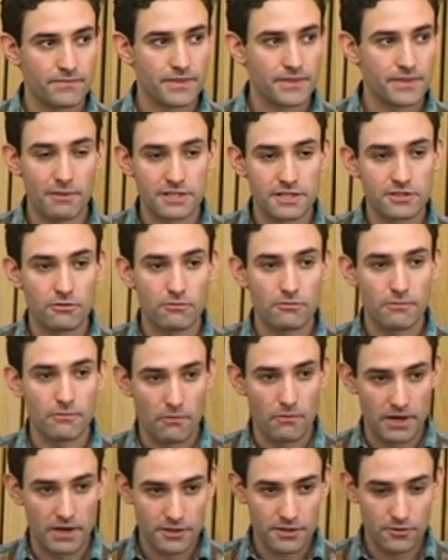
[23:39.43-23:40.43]
No, but so
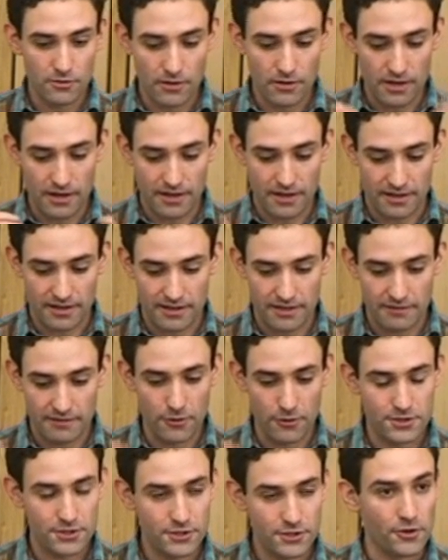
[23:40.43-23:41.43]
when you are
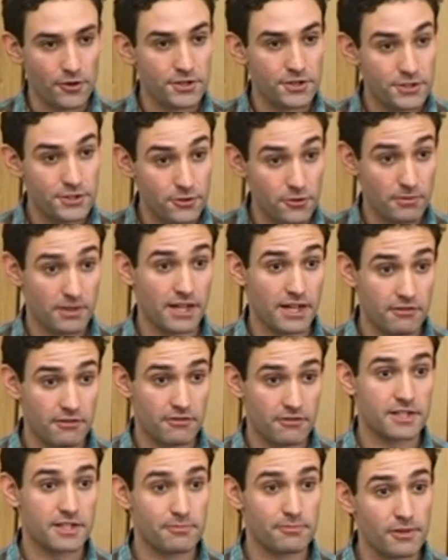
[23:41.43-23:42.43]
converging, you're assuming
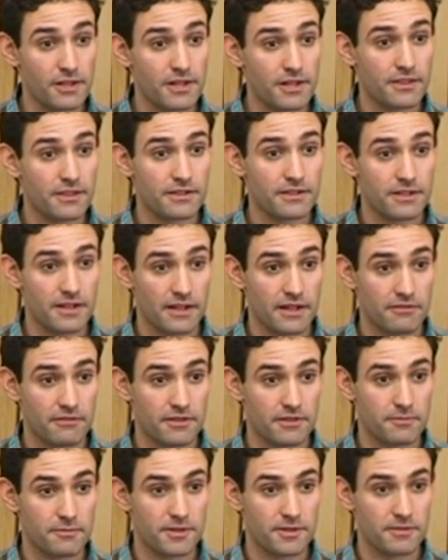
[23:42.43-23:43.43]
everyone is playing the
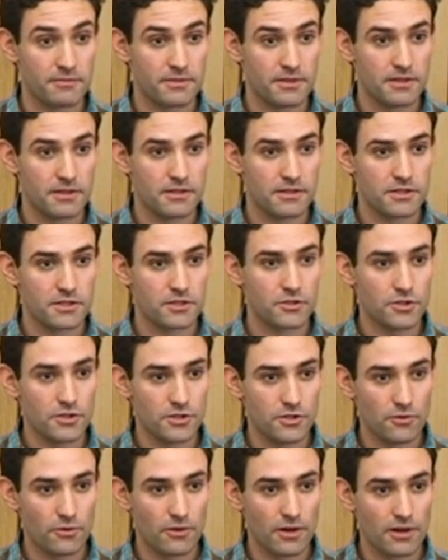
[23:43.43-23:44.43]
equilibrium. So
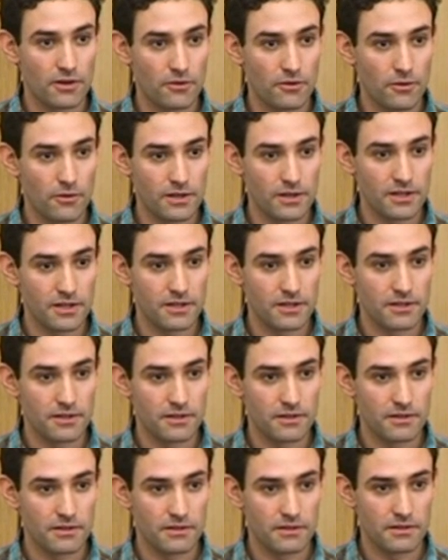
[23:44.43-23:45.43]
you're
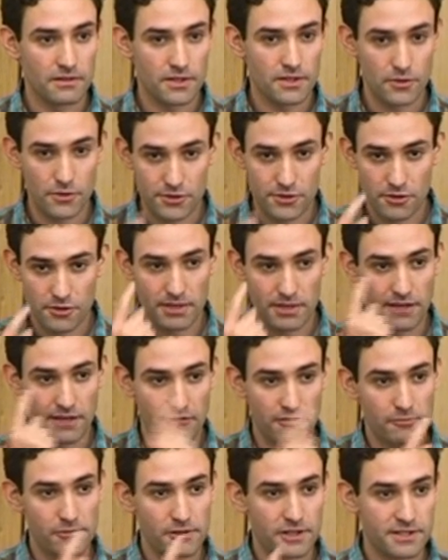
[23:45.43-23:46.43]
assuming
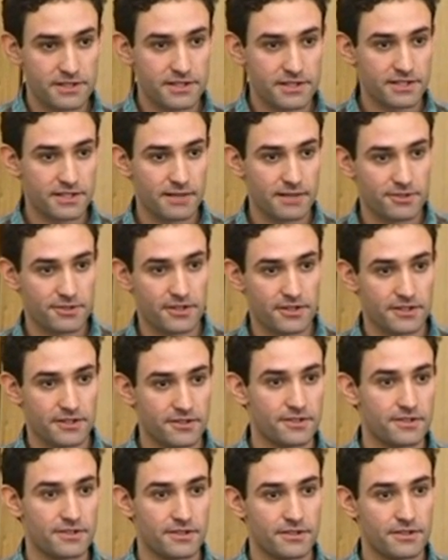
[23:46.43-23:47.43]
everyone plays the same
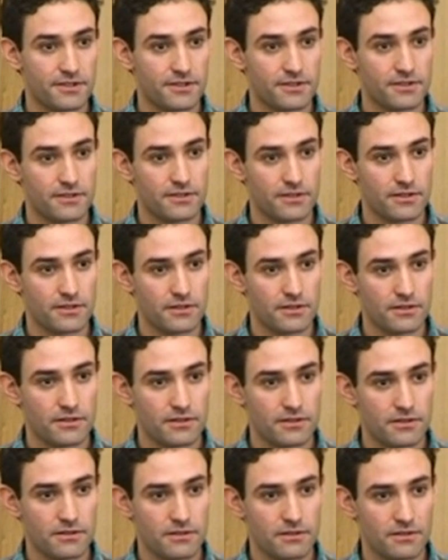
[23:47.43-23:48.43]
strategy. Mm-hmm.
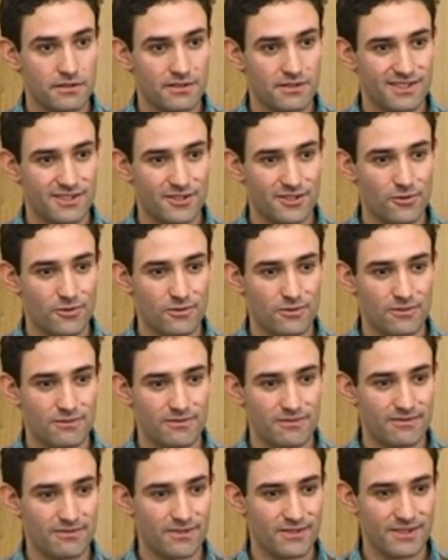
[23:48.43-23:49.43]

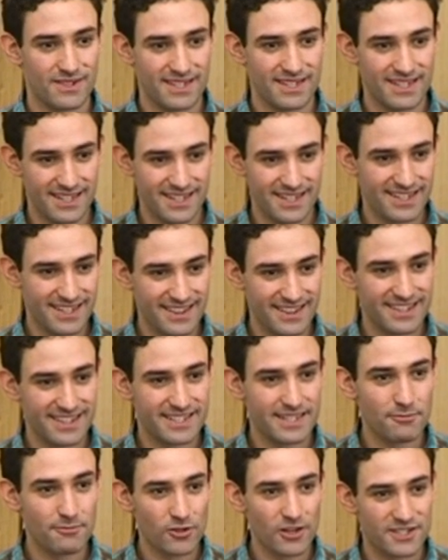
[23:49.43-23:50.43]
So in the
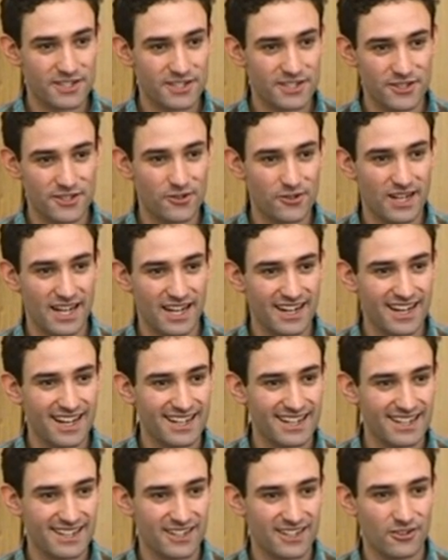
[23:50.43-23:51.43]
simulation, you
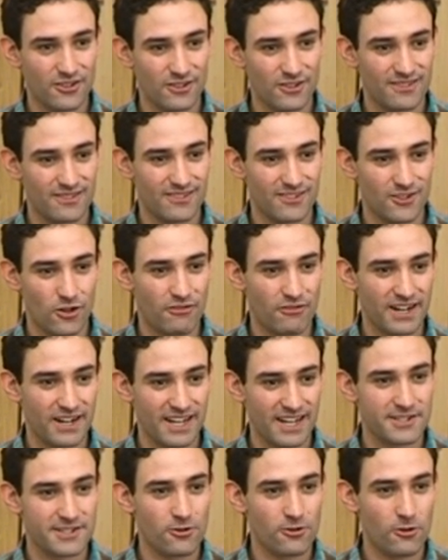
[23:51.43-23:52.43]
cannot, no one
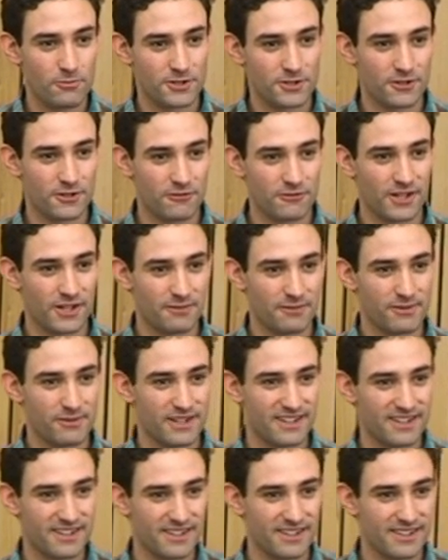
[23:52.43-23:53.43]
has the option of not
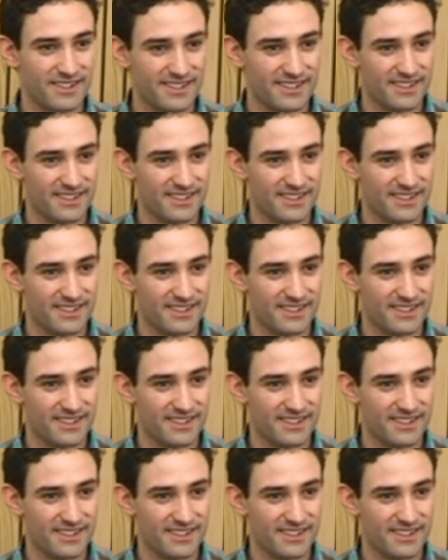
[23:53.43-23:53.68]
playing it.